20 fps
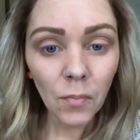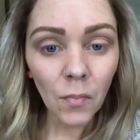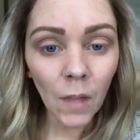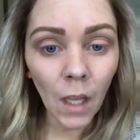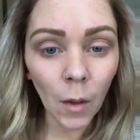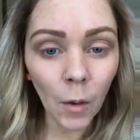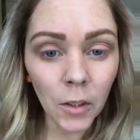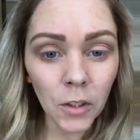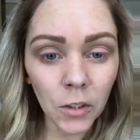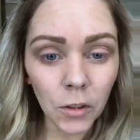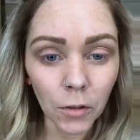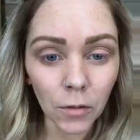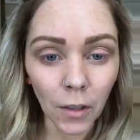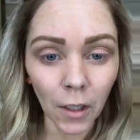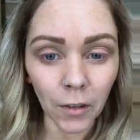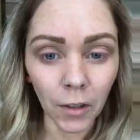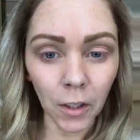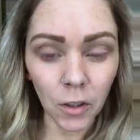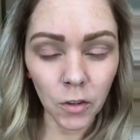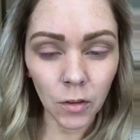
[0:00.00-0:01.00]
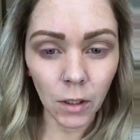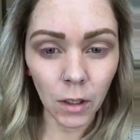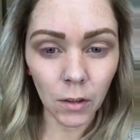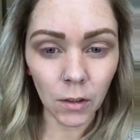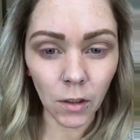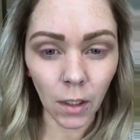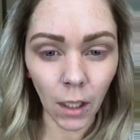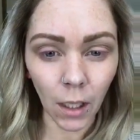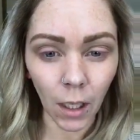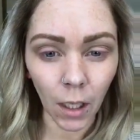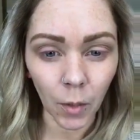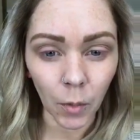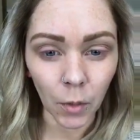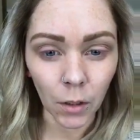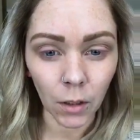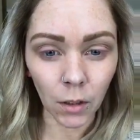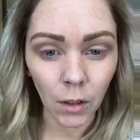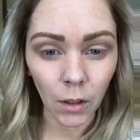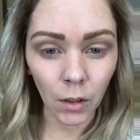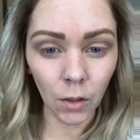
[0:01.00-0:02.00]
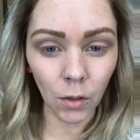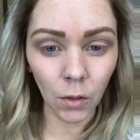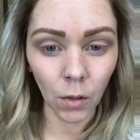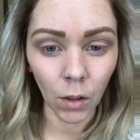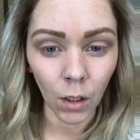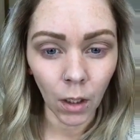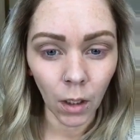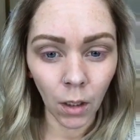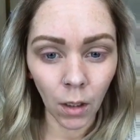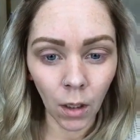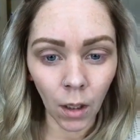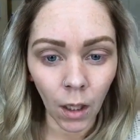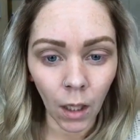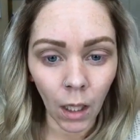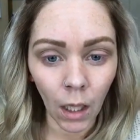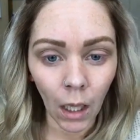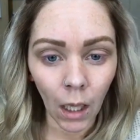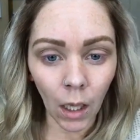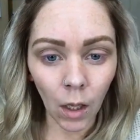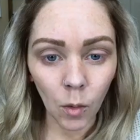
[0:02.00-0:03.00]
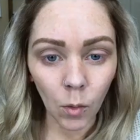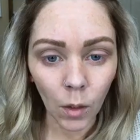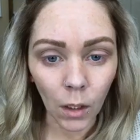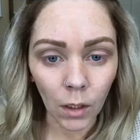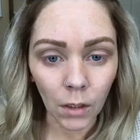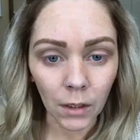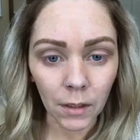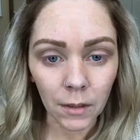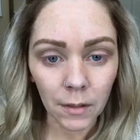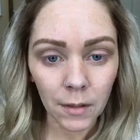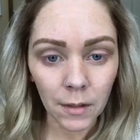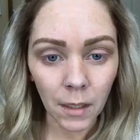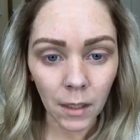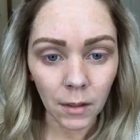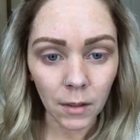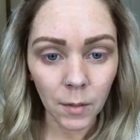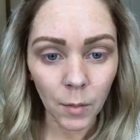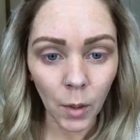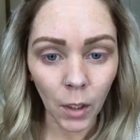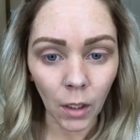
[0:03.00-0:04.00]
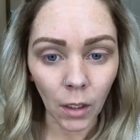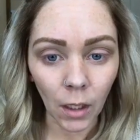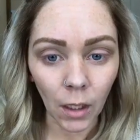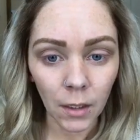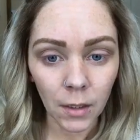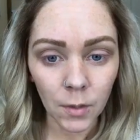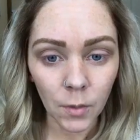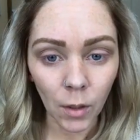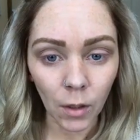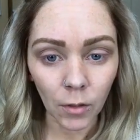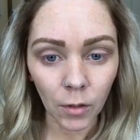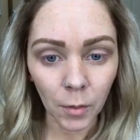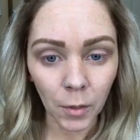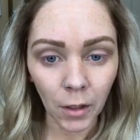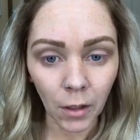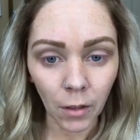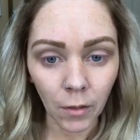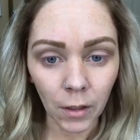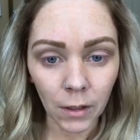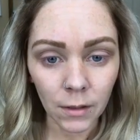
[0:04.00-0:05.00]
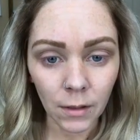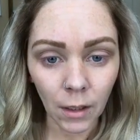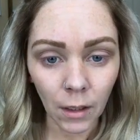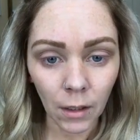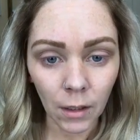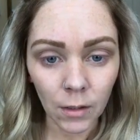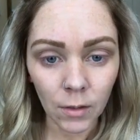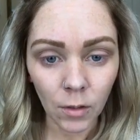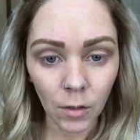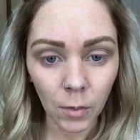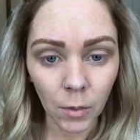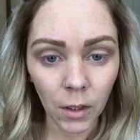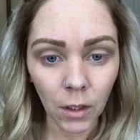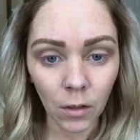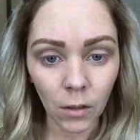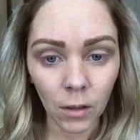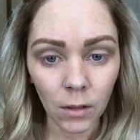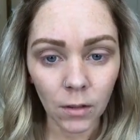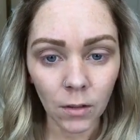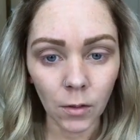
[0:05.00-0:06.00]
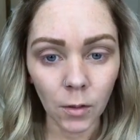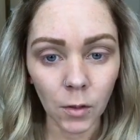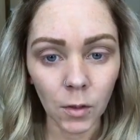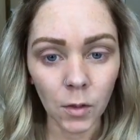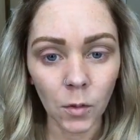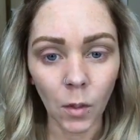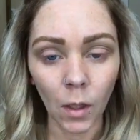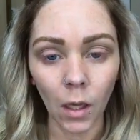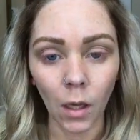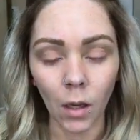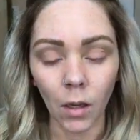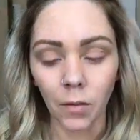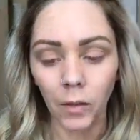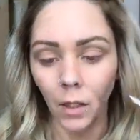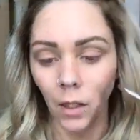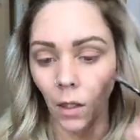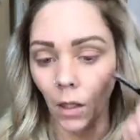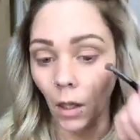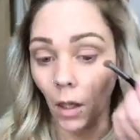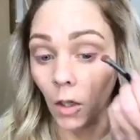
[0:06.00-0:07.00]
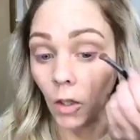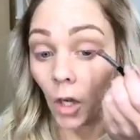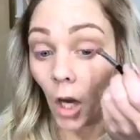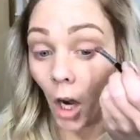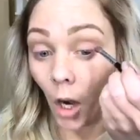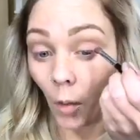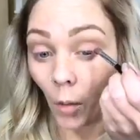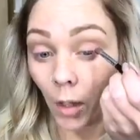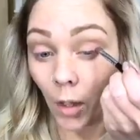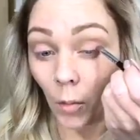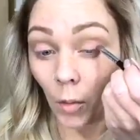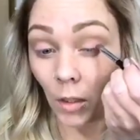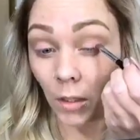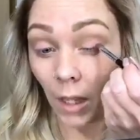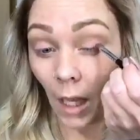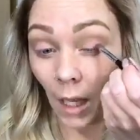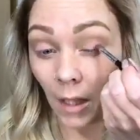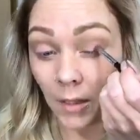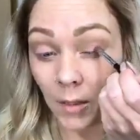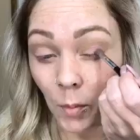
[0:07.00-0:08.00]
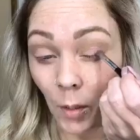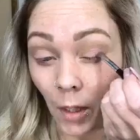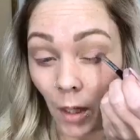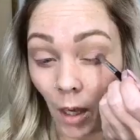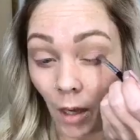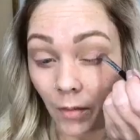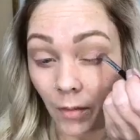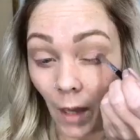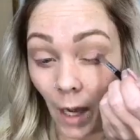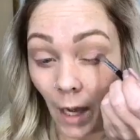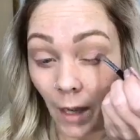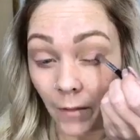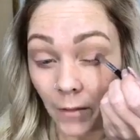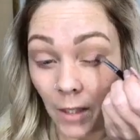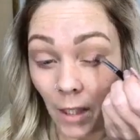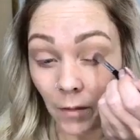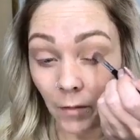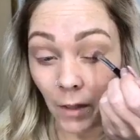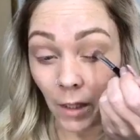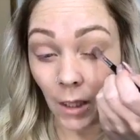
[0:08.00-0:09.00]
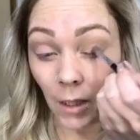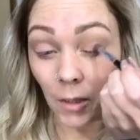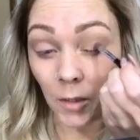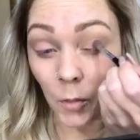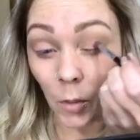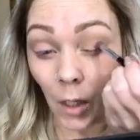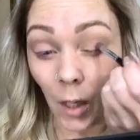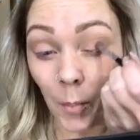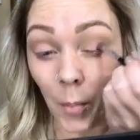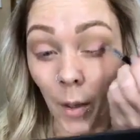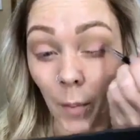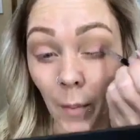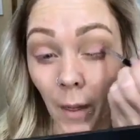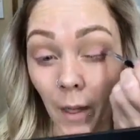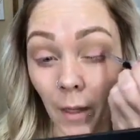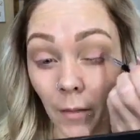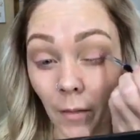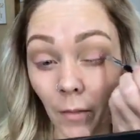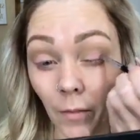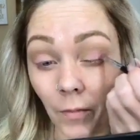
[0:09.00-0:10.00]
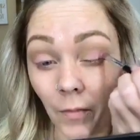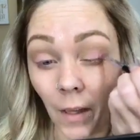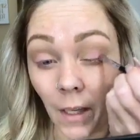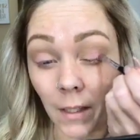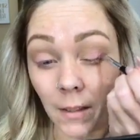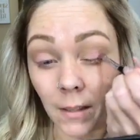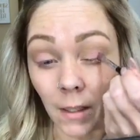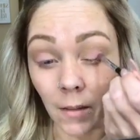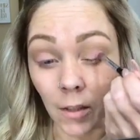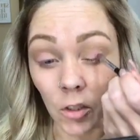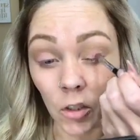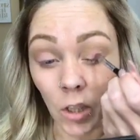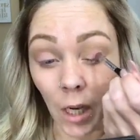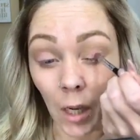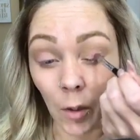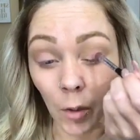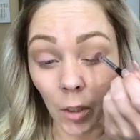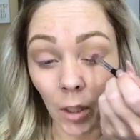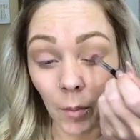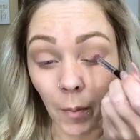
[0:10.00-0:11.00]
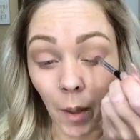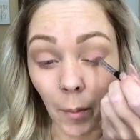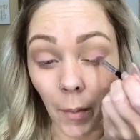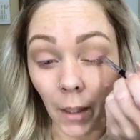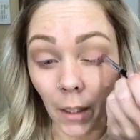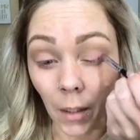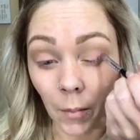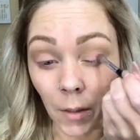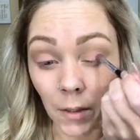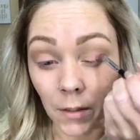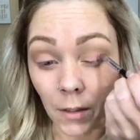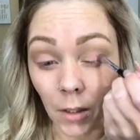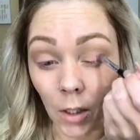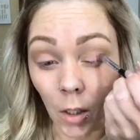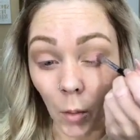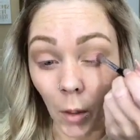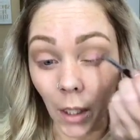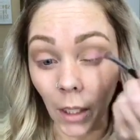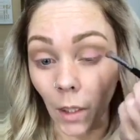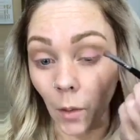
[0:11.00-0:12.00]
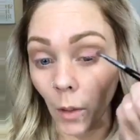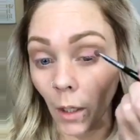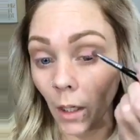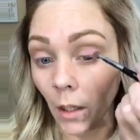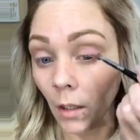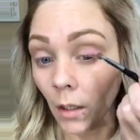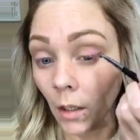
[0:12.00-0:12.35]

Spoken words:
I watched you do foundation the other day. I want to know how well it stays put. I sweat from a lot of anxiety, so I'm curious if it will sweat off. No, it will not sweat off. I've done videos where I put my face in the shower and my makeup doesn't go anywhere.